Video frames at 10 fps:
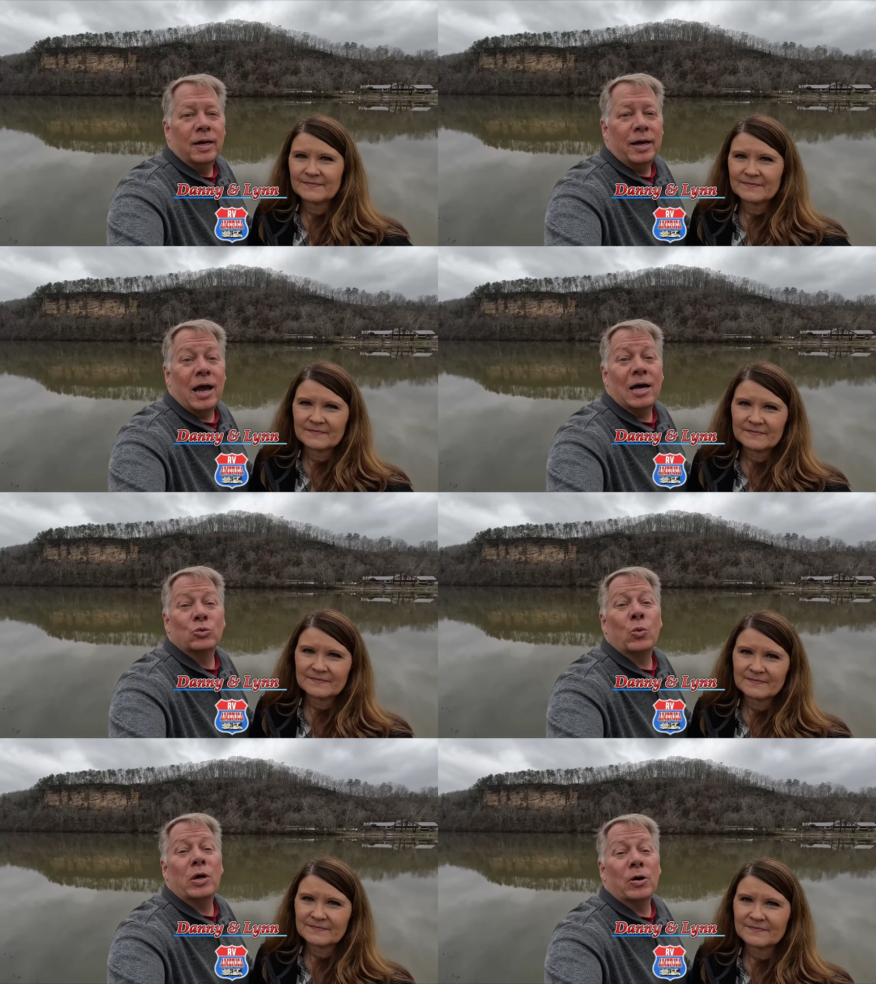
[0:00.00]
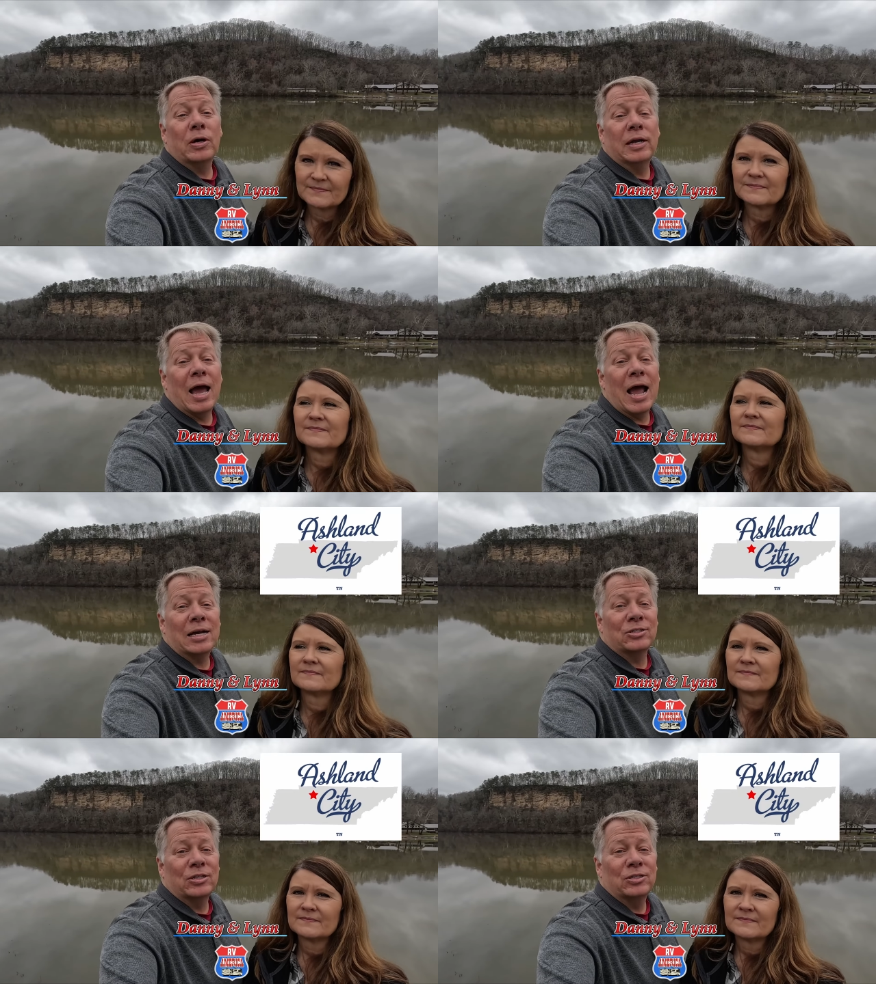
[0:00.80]
Speaker 1: Hey guys, we are in
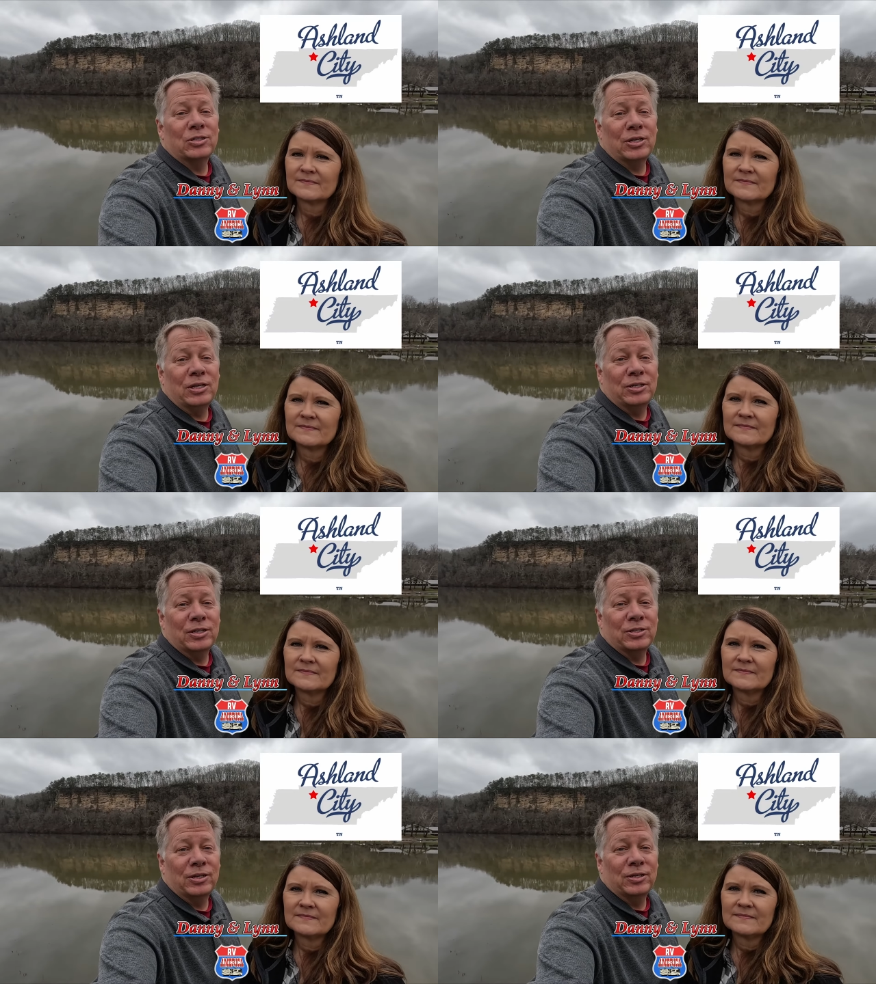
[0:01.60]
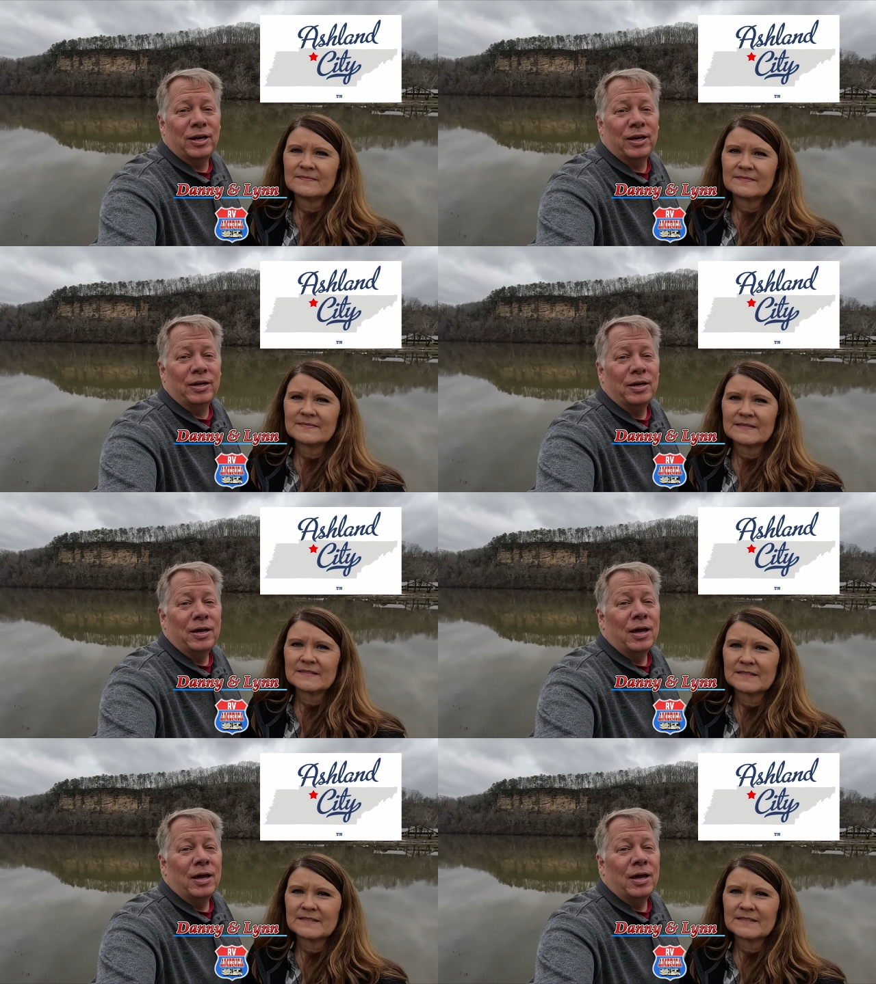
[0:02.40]
Ashland City, Tennessee today.